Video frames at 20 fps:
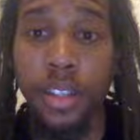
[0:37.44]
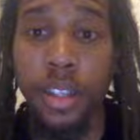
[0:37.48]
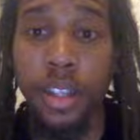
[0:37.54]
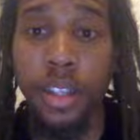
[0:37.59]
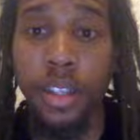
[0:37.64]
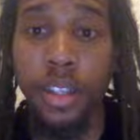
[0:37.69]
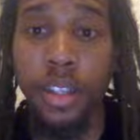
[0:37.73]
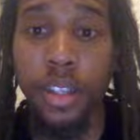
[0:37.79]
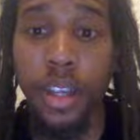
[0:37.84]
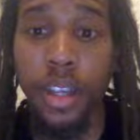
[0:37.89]

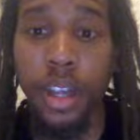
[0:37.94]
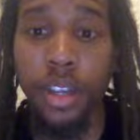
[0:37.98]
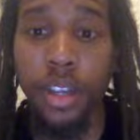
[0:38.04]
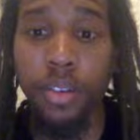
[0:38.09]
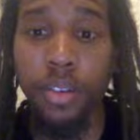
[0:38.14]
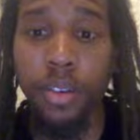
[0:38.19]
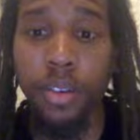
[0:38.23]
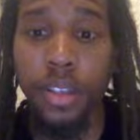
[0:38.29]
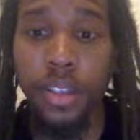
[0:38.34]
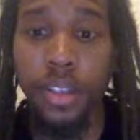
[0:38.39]
and then the
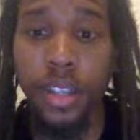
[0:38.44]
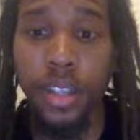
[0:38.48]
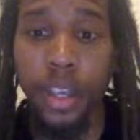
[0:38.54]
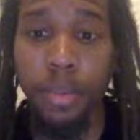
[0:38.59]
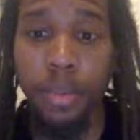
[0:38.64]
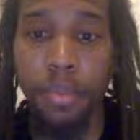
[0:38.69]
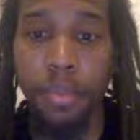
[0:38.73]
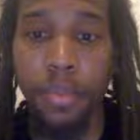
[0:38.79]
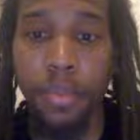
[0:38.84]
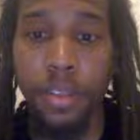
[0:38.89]
iOS app
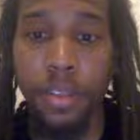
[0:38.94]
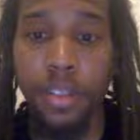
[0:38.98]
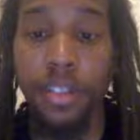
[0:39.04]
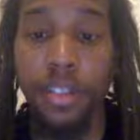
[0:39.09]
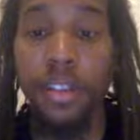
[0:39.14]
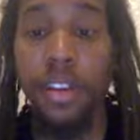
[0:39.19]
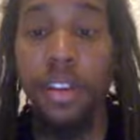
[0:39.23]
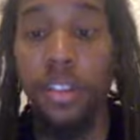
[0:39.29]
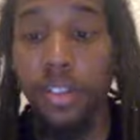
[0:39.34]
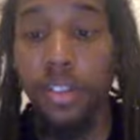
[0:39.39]
is
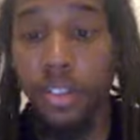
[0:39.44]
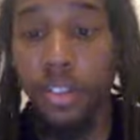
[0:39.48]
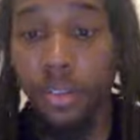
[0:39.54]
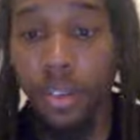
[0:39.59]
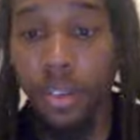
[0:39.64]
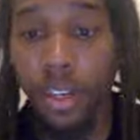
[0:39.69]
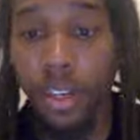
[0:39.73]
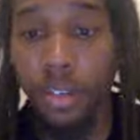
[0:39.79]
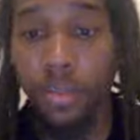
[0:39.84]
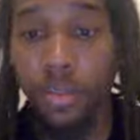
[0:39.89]
another two
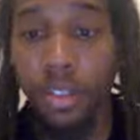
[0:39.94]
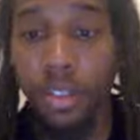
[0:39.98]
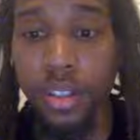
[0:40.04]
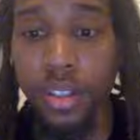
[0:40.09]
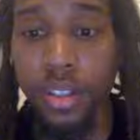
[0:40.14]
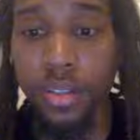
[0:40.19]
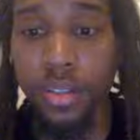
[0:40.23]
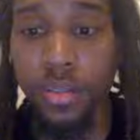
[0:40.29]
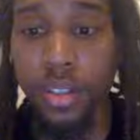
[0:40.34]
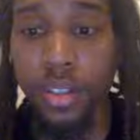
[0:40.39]

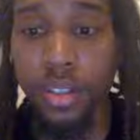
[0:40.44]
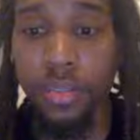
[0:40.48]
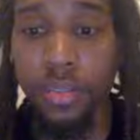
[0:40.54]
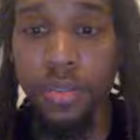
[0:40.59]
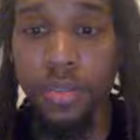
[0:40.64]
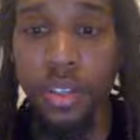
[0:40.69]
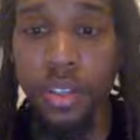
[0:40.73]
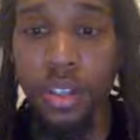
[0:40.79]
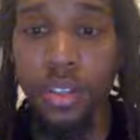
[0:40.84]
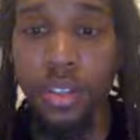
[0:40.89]
languages, which is
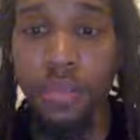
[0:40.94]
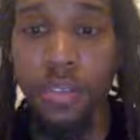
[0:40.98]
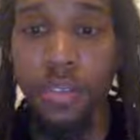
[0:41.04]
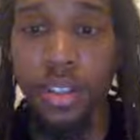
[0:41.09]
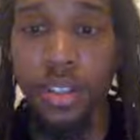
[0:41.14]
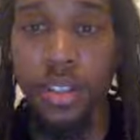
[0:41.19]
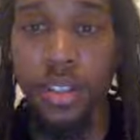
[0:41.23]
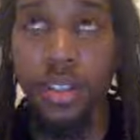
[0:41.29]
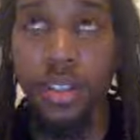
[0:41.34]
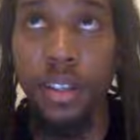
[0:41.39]

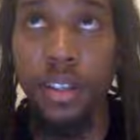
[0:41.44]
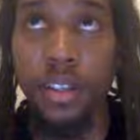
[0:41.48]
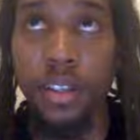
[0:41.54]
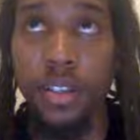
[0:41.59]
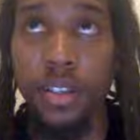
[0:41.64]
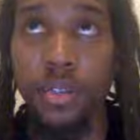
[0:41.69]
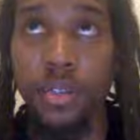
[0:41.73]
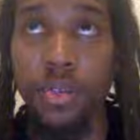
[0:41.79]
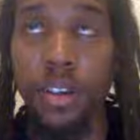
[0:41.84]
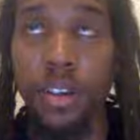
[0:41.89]
Objective-C and
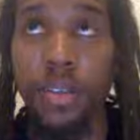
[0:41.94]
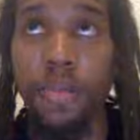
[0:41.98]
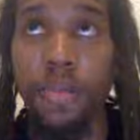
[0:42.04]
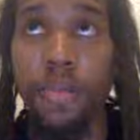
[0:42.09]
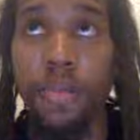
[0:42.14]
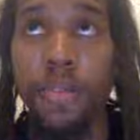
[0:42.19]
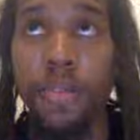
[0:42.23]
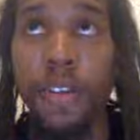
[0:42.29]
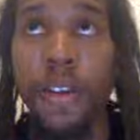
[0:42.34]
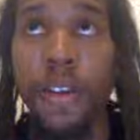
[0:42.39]
Swift.
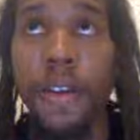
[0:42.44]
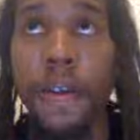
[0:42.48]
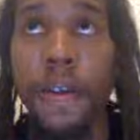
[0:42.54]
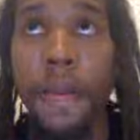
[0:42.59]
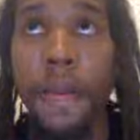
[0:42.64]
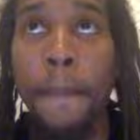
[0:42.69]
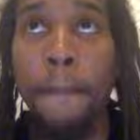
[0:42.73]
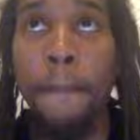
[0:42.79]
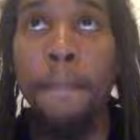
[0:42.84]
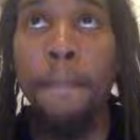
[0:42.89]

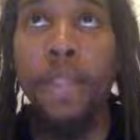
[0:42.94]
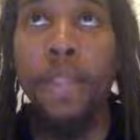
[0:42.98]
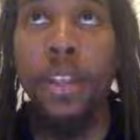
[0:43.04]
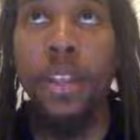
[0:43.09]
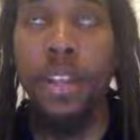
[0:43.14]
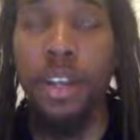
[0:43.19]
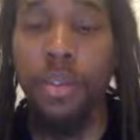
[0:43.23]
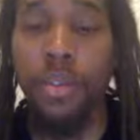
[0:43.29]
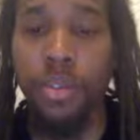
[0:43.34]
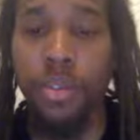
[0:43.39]
And
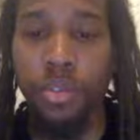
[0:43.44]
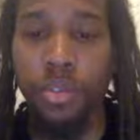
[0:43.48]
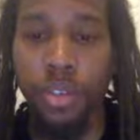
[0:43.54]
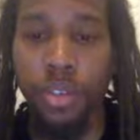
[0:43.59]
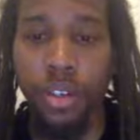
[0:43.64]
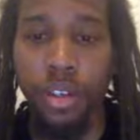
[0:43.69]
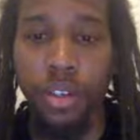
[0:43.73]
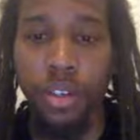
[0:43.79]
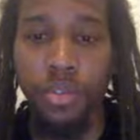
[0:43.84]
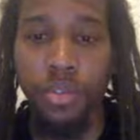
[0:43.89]
then I wrote the
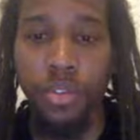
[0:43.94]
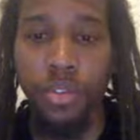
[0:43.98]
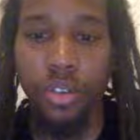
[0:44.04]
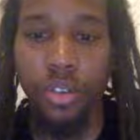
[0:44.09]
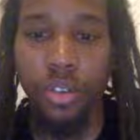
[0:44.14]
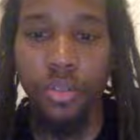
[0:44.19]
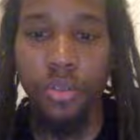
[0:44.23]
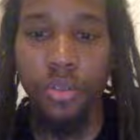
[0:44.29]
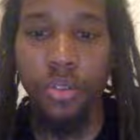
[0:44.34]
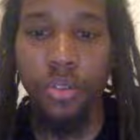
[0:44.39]
Go
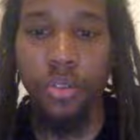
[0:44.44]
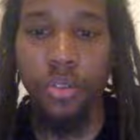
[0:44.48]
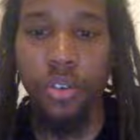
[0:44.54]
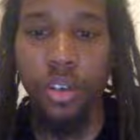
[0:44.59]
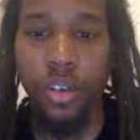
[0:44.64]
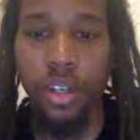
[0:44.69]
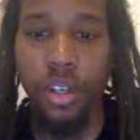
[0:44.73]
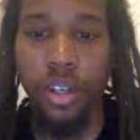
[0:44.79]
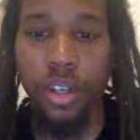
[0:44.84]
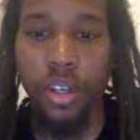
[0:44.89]
server
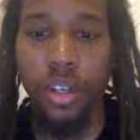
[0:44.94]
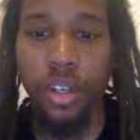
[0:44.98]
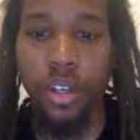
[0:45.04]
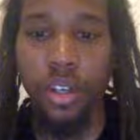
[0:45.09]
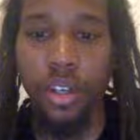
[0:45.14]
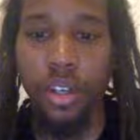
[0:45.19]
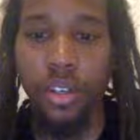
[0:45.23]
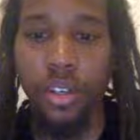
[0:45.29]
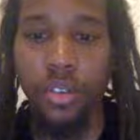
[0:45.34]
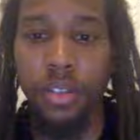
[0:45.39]

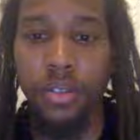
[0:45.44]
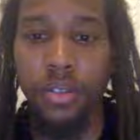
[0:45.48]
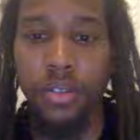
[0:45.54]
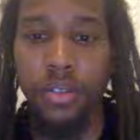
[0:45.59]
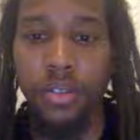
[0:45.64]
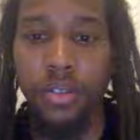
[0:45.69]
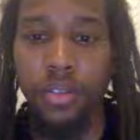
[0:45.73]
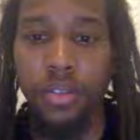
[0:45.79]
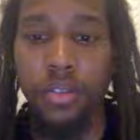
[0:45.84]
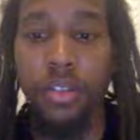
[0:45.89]
in
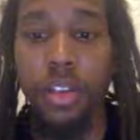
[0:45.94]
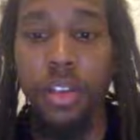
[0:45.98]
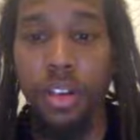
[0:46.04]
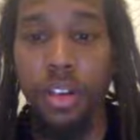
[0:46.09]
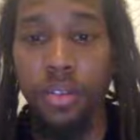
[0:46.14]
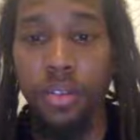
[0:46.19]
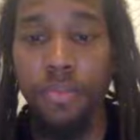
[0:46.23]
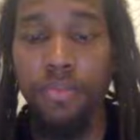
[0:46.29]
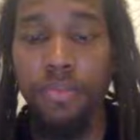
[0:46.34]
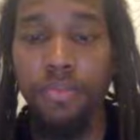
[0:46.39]

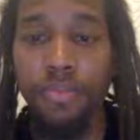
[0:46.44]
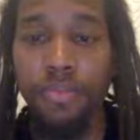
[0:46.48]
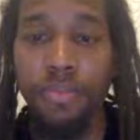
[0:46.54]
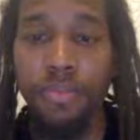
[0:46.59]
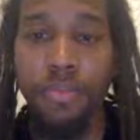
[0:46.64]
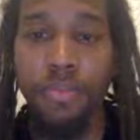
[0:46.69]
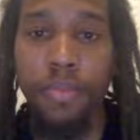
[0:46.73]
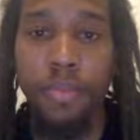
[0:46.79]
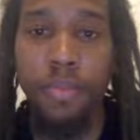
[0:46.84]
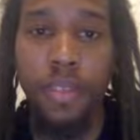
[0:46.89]
Go.
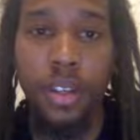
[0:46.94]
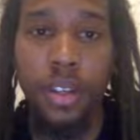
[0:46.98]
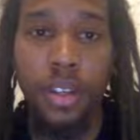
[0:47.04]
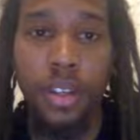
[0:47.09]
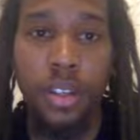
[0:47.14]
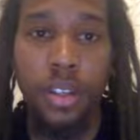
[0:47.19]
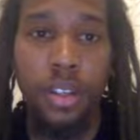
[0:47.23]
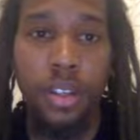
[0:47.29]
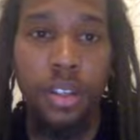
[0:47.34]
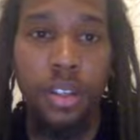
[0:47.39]

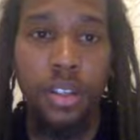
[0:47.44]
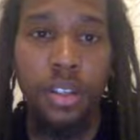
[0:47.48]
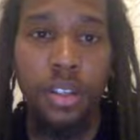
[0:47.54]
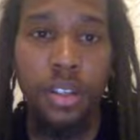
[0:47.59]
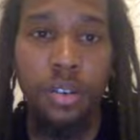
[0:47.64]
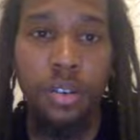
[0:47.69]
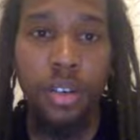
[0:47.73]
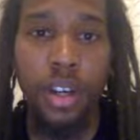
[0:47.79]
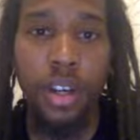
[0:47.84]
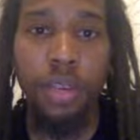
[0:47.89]

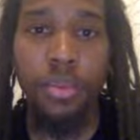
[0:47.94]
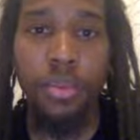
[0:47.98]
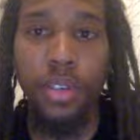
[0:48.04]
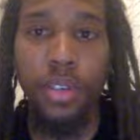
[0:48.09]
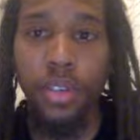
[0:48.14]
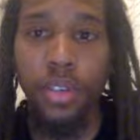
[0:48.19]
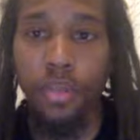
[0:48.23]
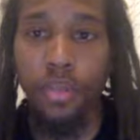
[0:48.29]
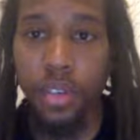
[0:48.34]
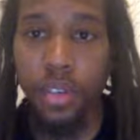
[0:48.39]
So a couple
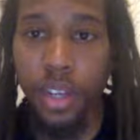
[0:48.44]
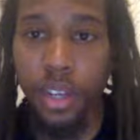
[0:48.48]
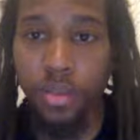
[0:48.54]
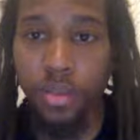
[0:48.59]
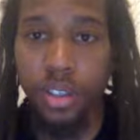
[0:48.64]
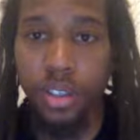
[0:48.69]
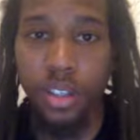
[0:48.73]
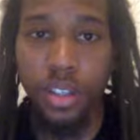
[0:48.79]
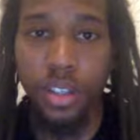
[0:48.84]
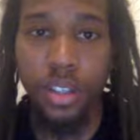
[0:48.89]
different
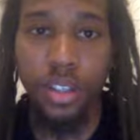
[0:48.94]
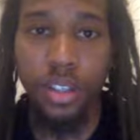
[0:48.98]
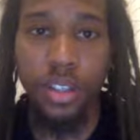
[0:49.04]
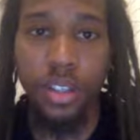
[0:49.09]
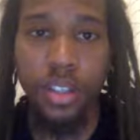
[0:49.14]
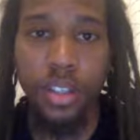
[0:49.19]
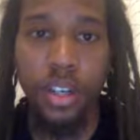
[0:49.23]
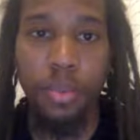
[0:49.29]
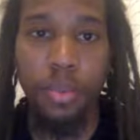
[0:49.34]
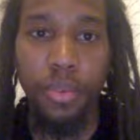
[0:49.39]
languages,
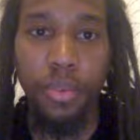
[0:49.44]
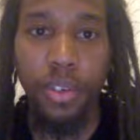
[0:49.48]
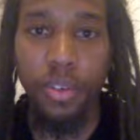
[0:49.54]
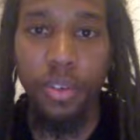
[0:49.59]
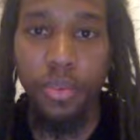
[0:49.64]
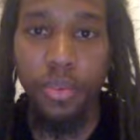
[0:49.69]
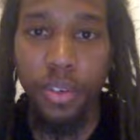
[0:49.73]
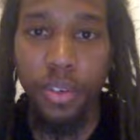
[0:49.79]
couple different